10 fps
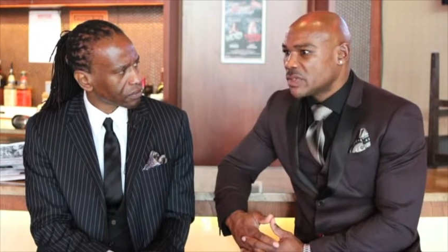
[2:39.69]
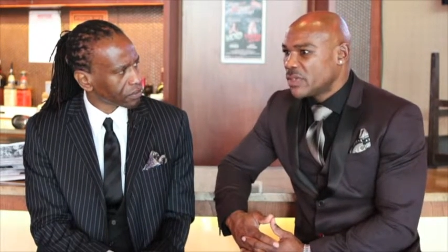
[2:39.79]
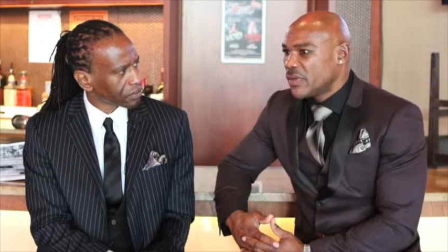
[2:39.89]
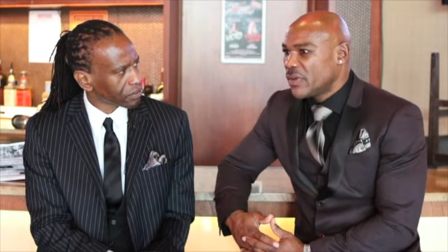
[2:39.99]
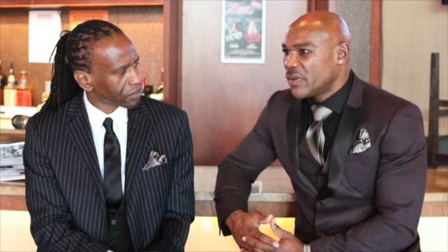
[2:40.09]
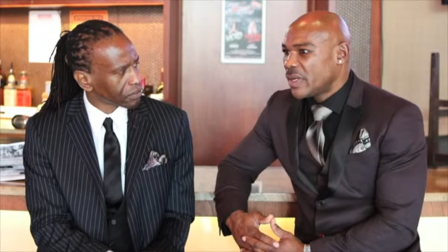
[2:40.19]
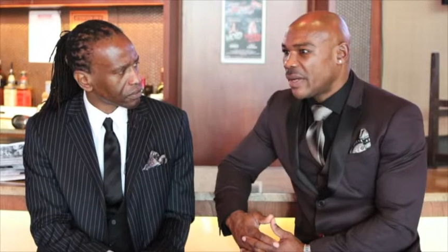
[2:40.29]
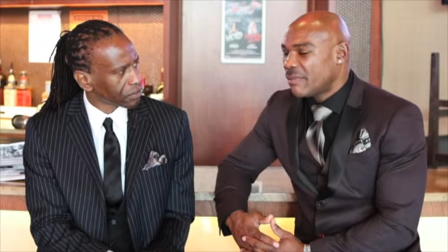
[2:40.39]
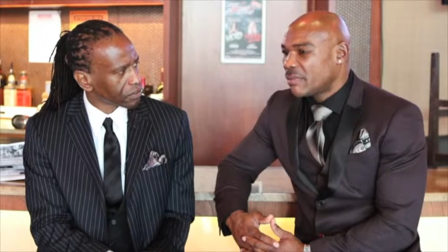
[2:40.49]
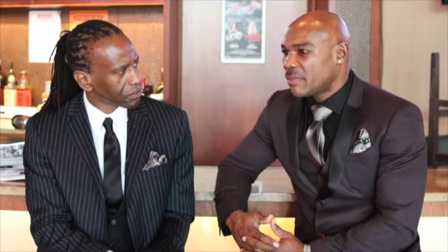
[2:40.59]
Speaker 1: you know,
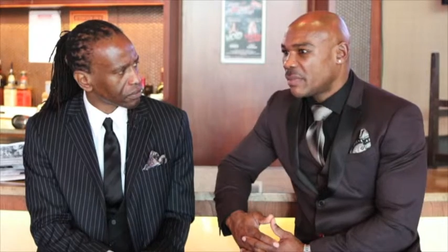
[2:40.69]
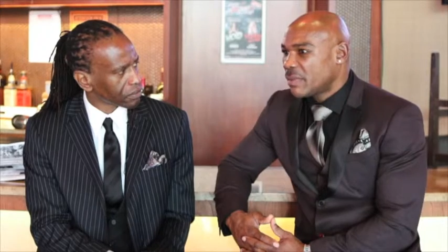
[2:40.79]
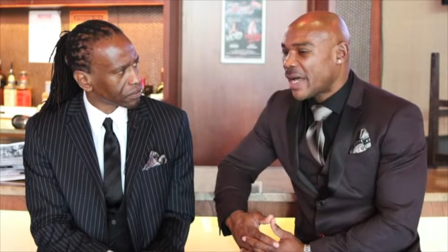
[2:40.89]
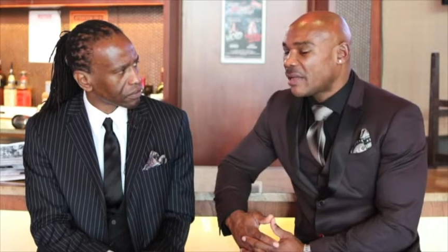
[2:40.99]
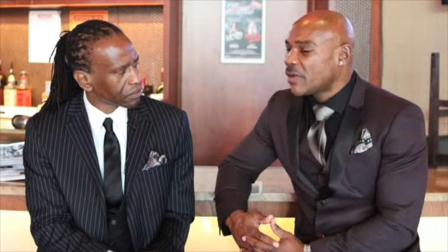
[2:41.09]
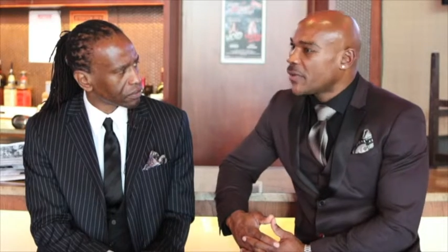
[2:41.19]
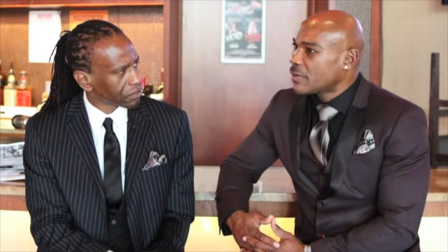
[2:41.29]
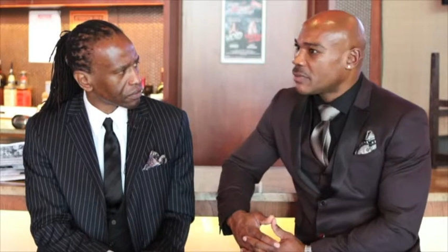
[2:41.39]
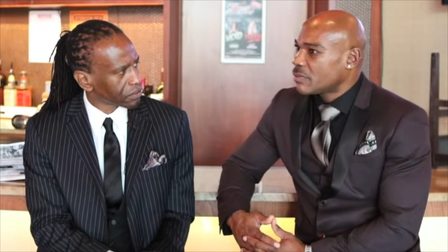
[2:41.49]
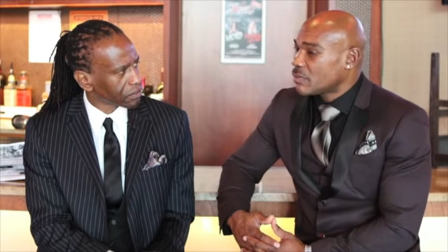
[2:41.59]
I learned
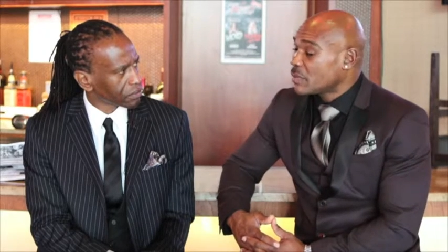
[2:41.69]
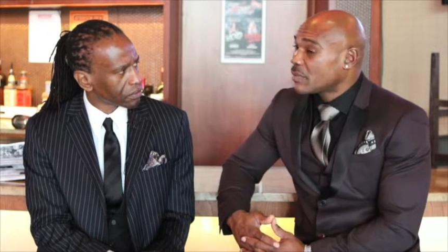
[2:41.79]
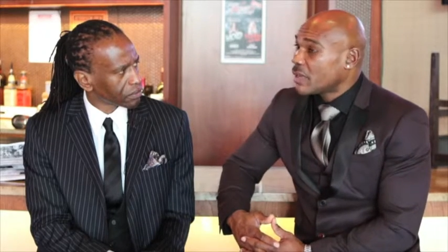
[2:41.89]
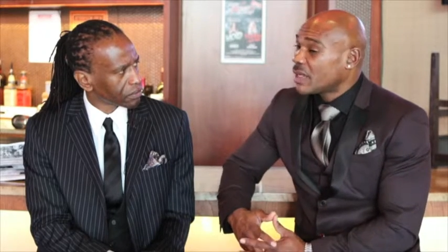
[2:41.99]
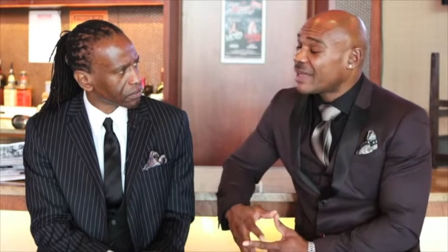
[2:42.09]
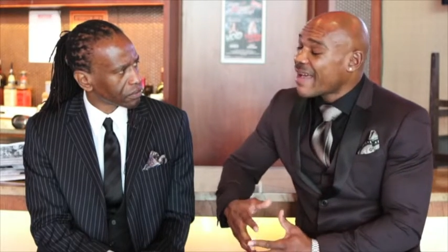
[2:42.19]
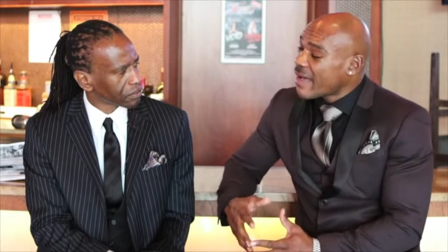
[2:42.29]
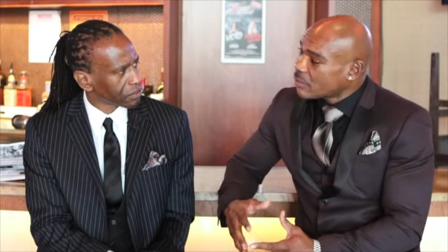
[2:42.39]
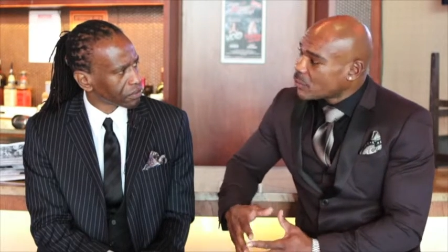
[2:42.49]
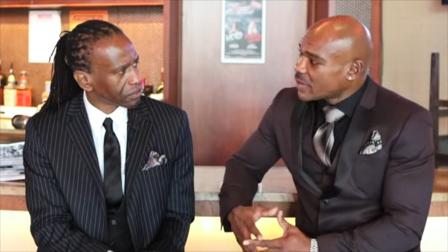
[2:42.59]
a
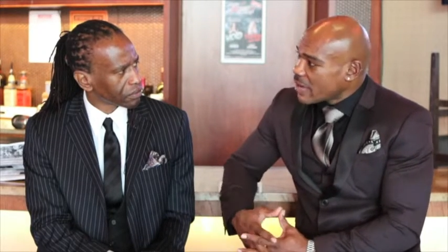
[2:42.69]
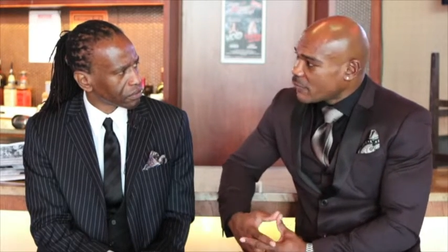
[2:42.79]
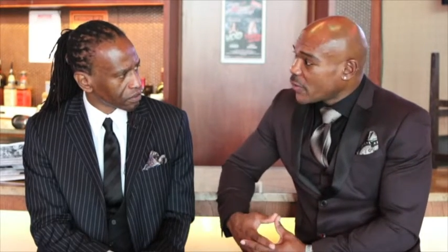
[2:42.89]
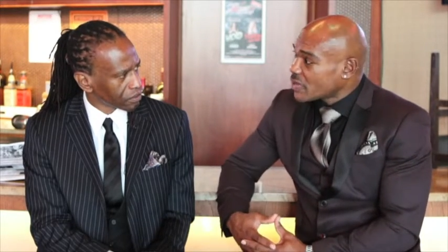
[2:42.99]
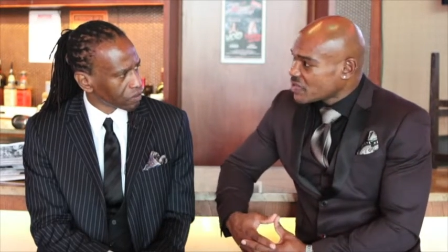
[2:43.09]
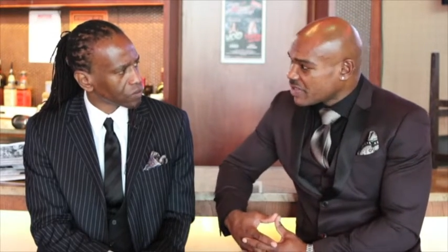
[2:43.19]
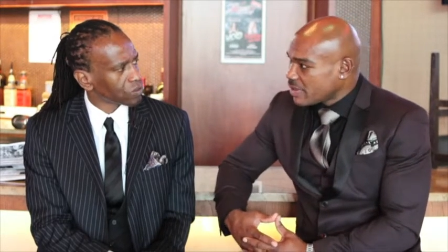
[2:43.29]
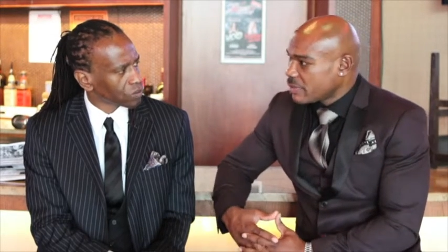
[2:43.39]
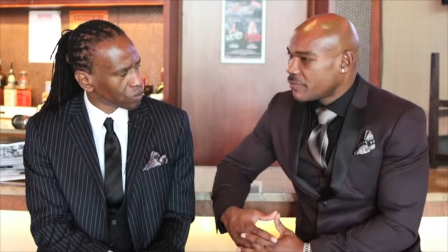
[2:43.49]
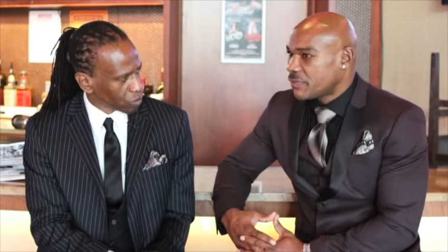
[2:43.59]
lot when I fought Steve.